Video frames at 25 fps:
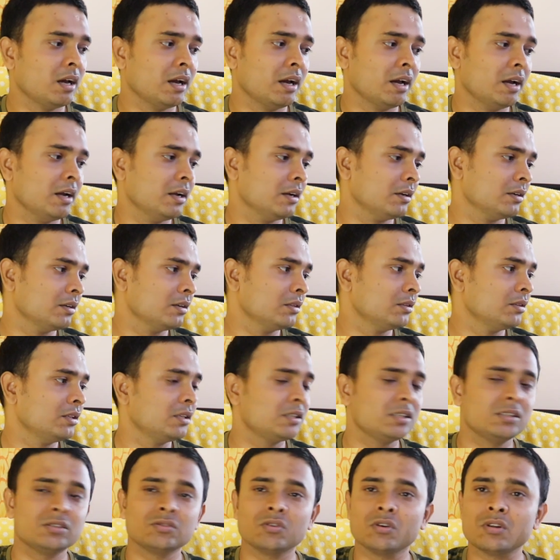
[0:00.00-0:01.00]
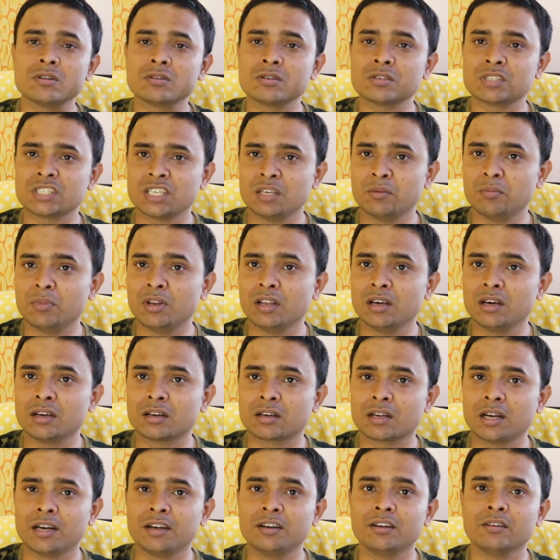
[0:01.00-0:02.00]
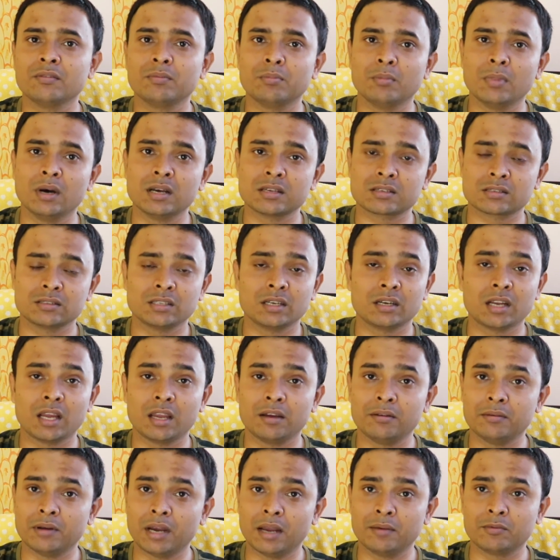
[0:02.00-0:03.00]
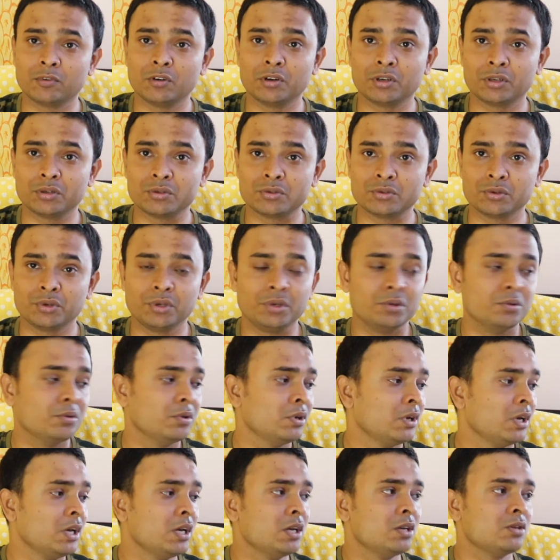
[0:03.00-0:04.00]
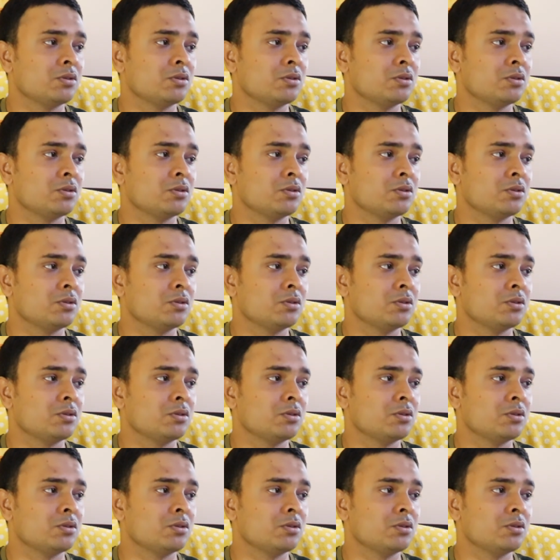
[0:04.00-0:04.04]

and this is also similar kind of mask that I am going to show you.